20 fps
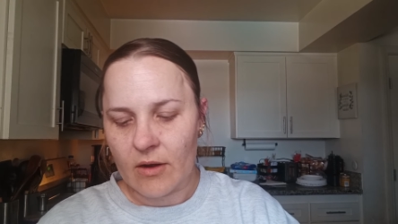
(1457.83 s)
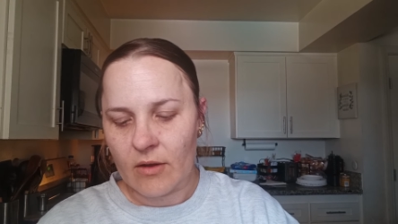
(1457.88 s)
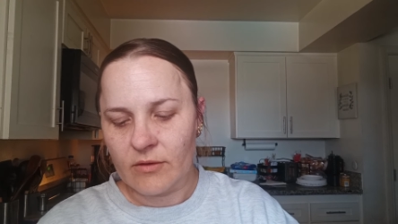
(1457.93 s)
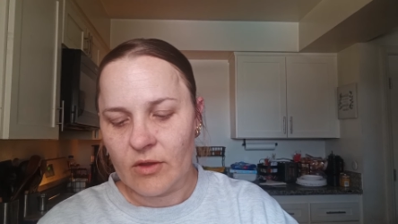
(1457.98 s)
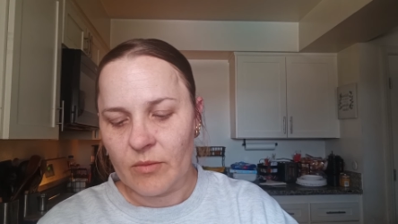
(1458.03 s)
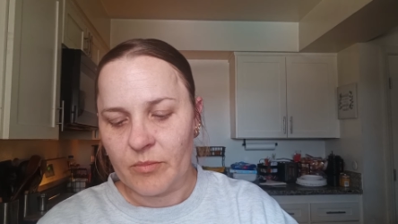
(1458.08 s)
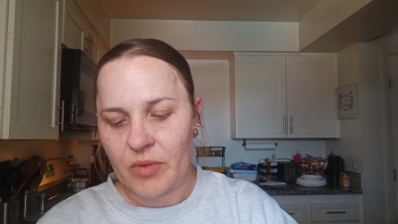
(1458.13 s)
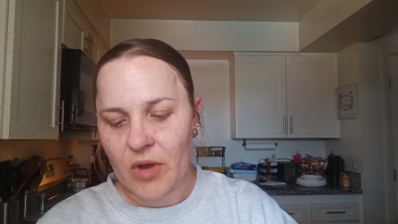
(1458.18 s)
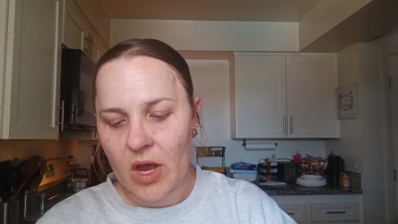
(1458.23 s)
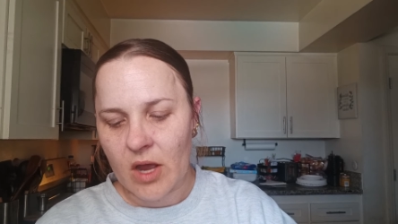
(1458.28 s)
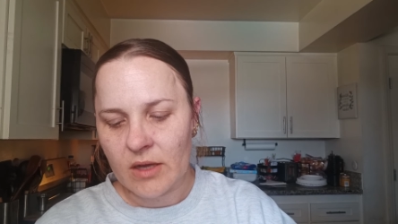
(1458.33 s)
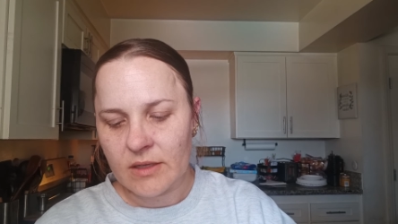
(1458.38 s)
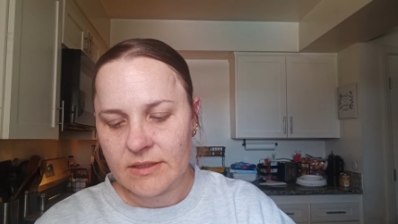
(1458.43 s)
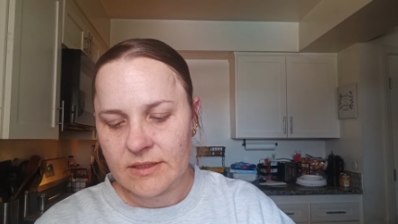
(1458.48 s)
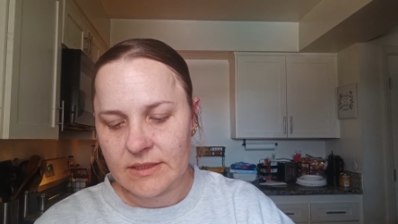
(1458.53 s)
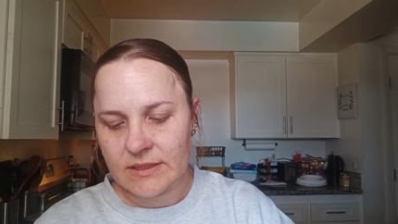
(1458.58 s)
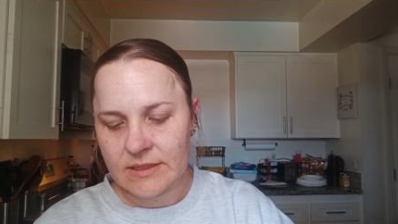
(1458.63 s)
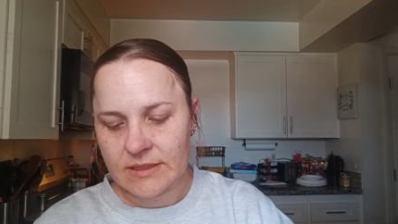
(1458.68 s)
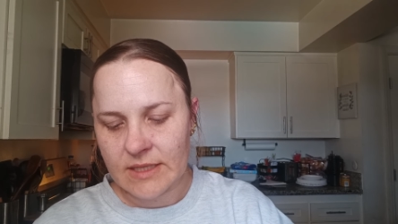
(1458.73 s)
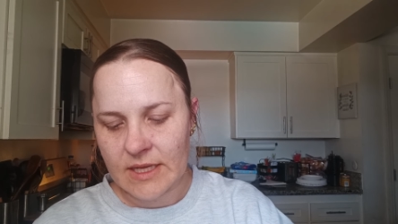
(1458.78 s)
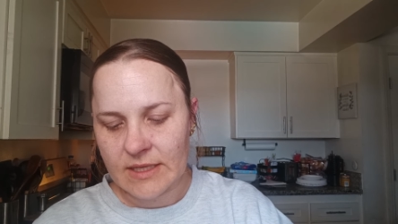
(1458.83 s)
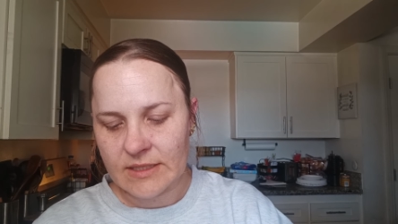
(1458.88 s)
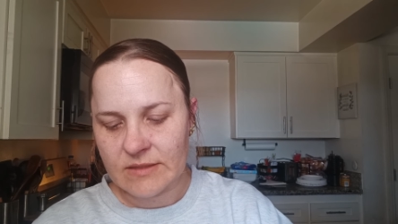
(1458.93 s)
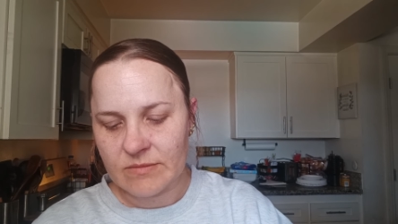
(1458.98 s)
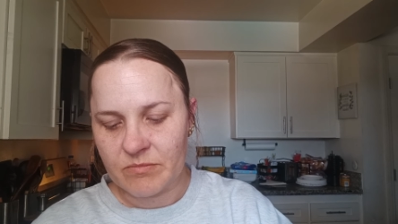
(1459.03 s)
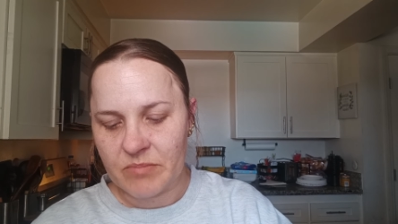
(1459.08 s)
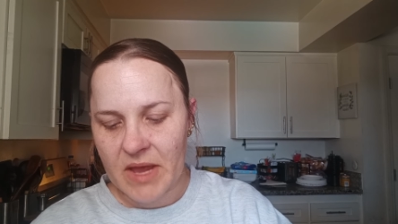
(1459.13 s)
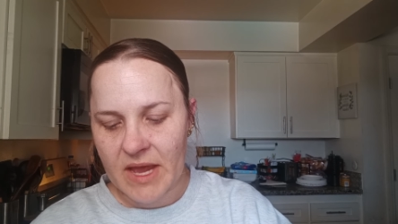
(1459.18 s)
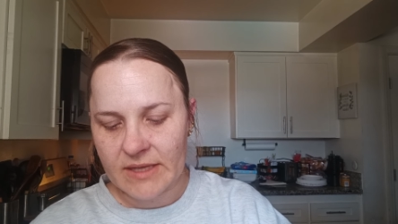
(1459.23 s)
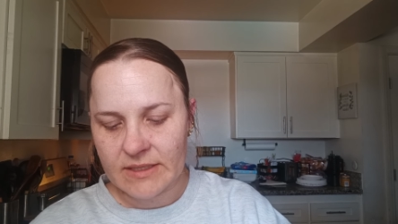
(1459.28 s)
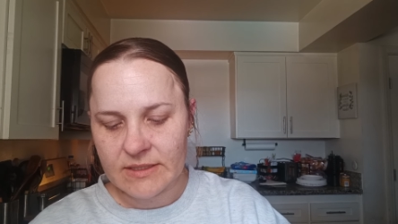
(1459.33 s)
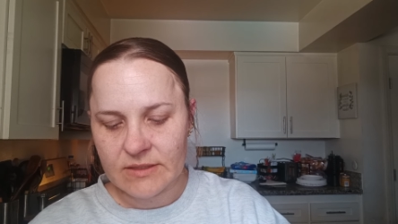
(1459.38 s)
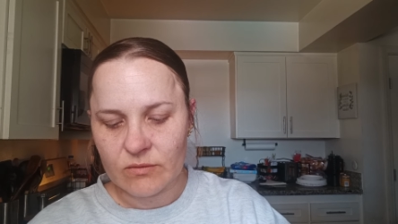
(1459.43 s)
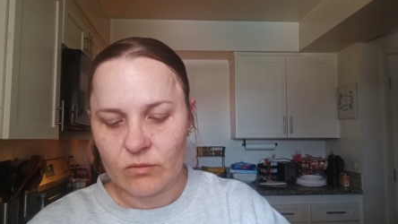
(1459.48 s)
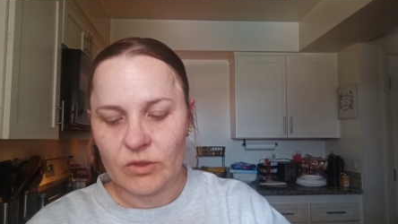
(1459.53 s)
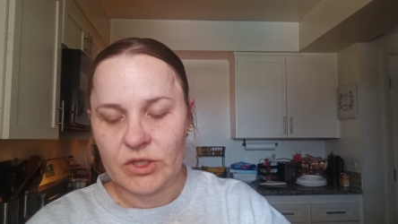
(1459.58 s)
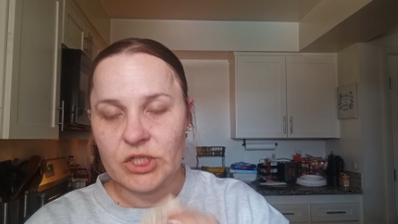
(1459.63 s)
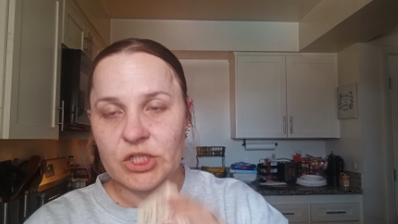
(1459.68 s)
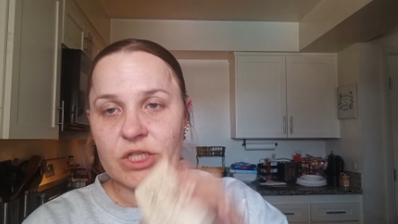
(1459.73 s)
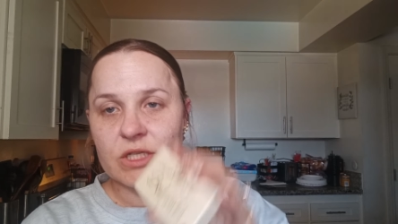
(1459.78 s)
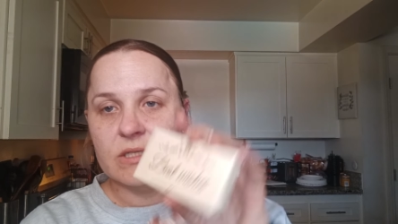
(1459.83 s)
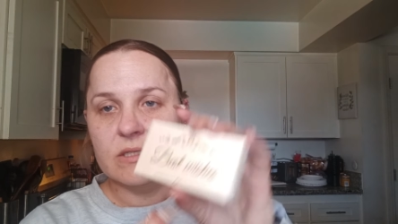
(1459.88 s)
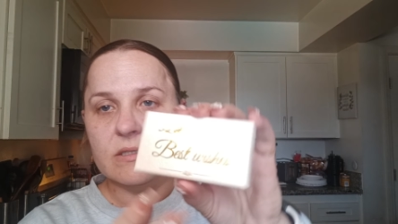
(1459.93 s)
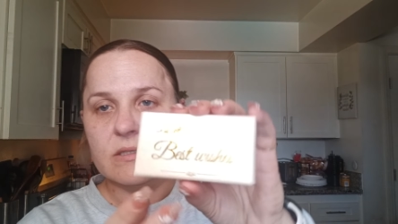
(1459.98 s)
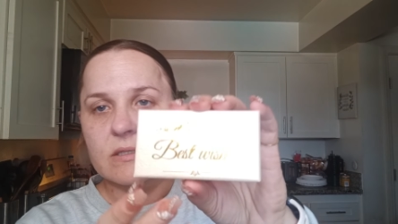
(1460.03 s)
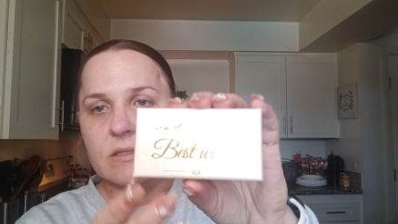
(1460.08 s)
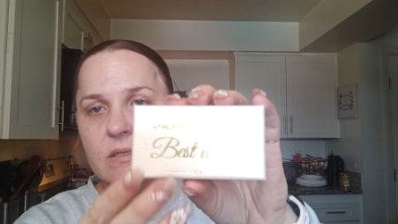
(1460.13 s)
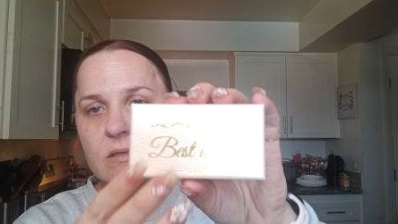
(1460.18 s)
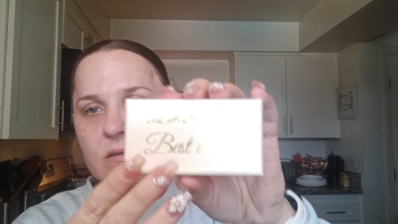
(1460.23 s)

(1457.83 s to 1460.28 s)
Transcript: on the box it says best wishes.